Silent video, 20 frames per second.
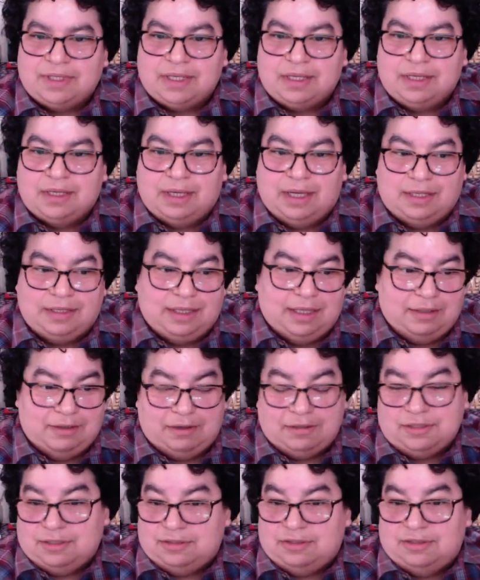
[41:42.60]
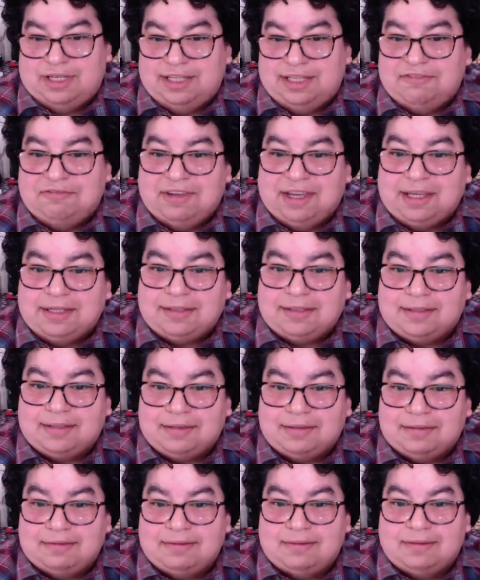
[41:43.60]
and then also to innovate.
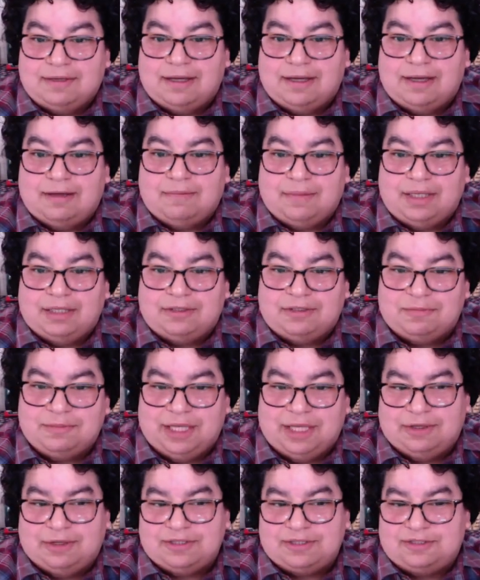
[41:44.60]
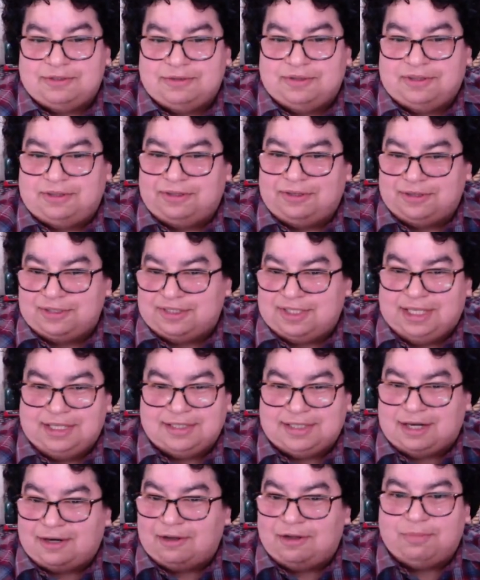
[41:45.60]
And to me, those
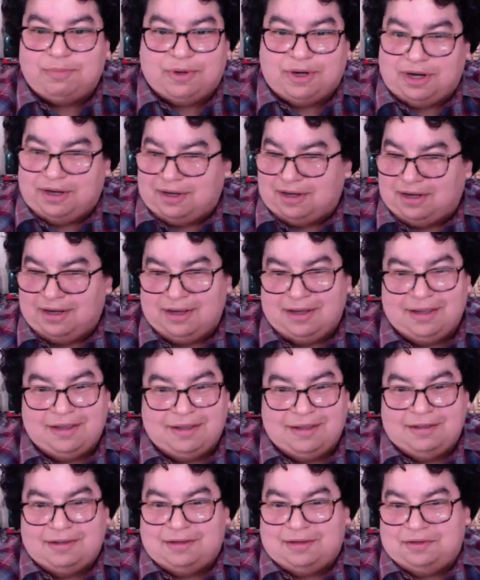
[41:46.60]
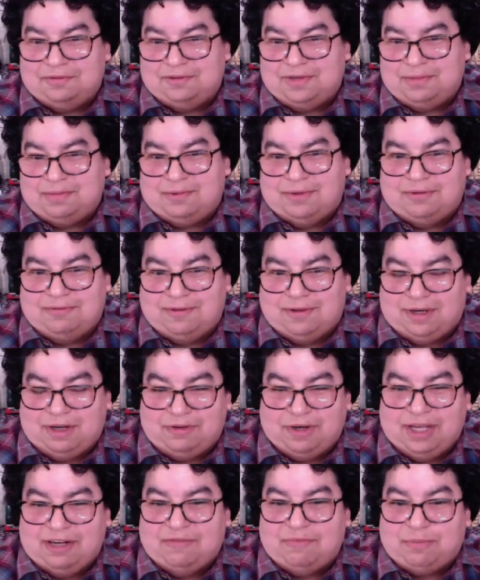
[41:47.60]
things are all part of a
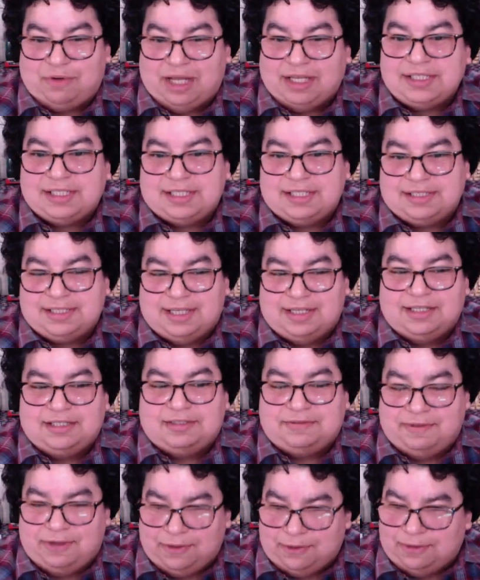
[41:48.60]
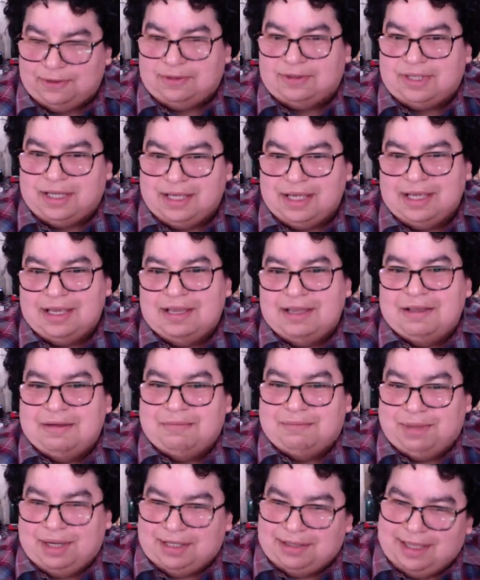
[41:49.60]
creative process that is fueled
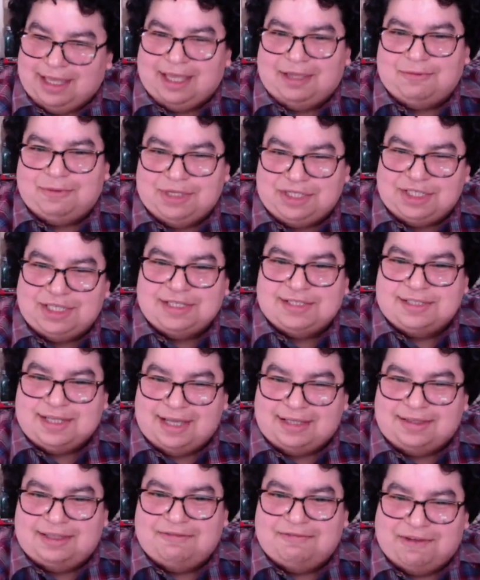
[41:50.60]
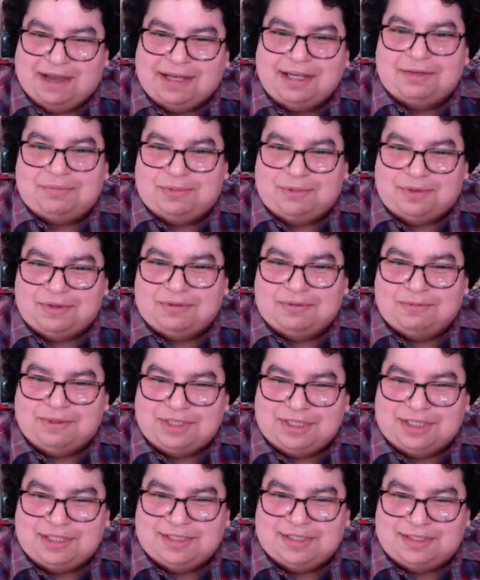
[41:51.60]
by that which is not definable,
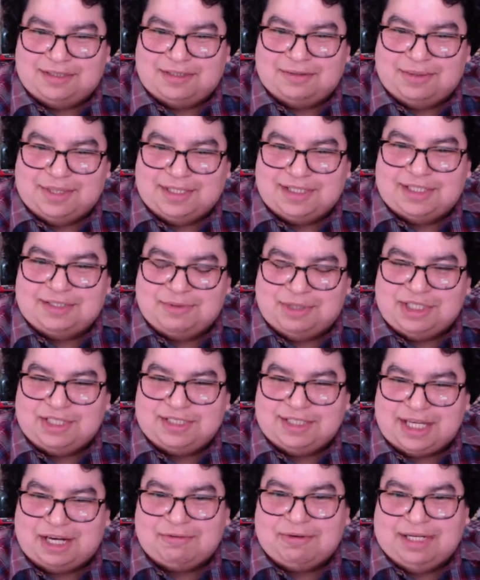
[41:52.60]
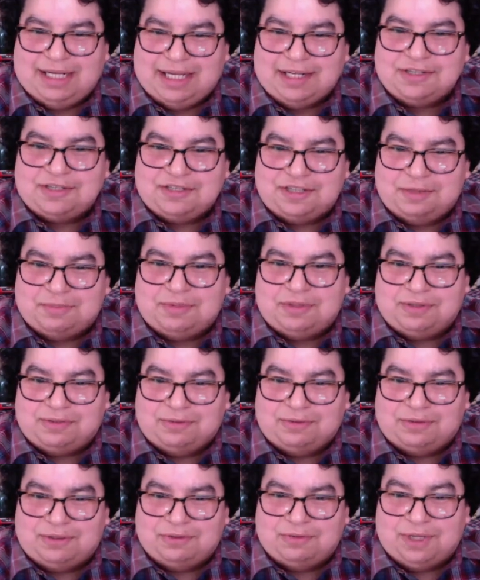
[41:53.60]
which is our relationship
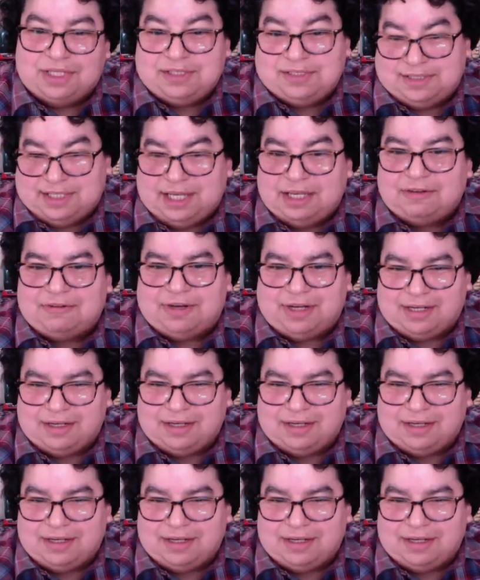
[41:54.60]
to what's sacred.